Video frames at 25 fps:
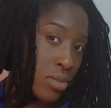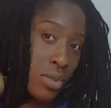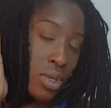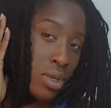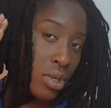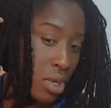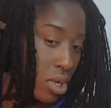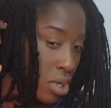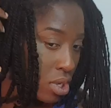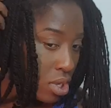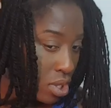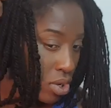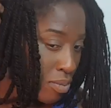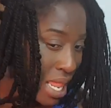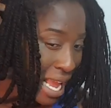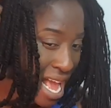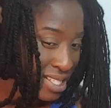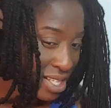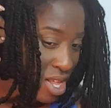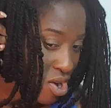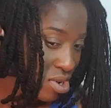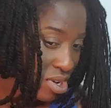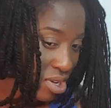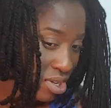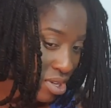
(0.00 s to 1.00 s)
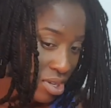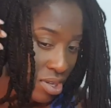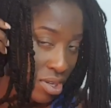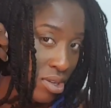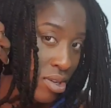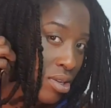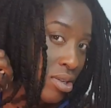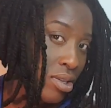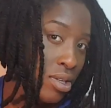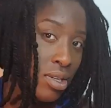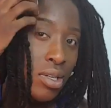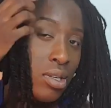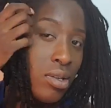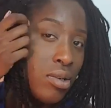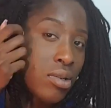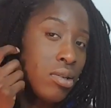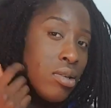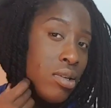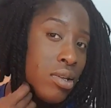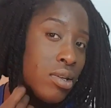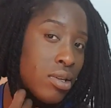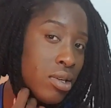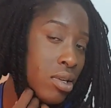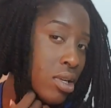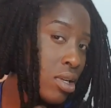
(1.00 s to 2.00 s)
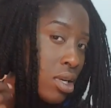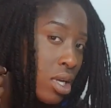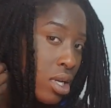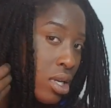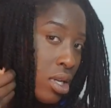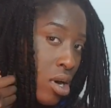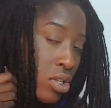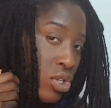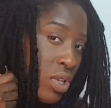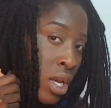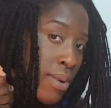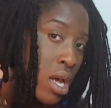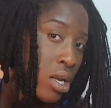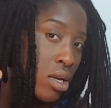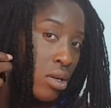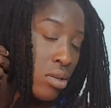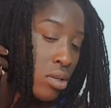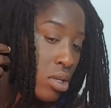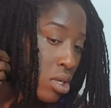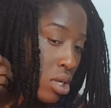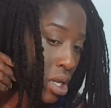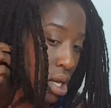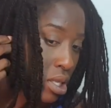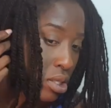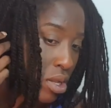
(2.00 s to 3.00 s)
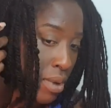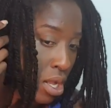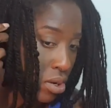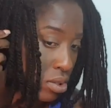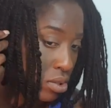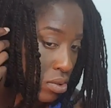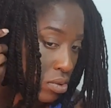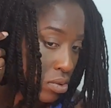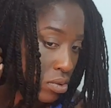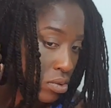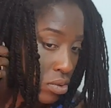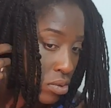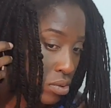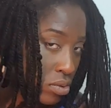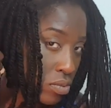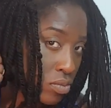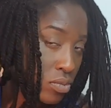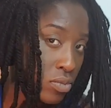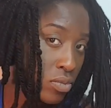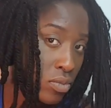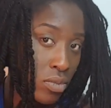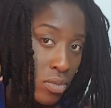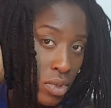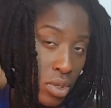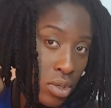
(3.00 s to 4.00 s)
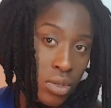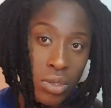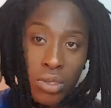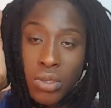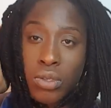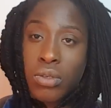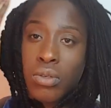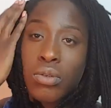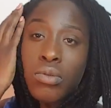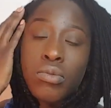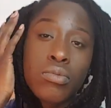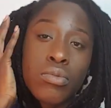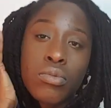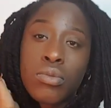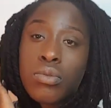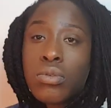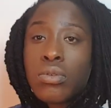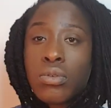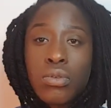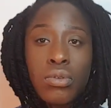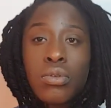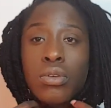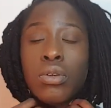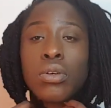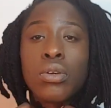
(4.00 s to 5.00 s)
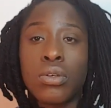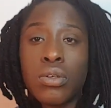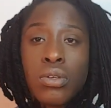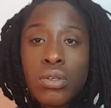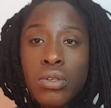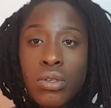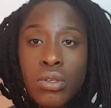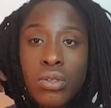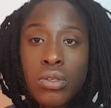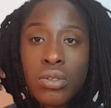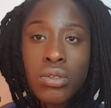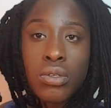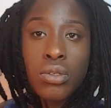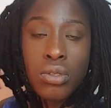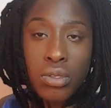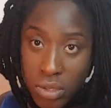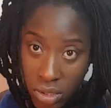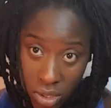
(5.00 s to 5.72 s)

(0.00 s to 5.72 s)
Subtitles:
effect. So now that my hair is super long, it still kind of has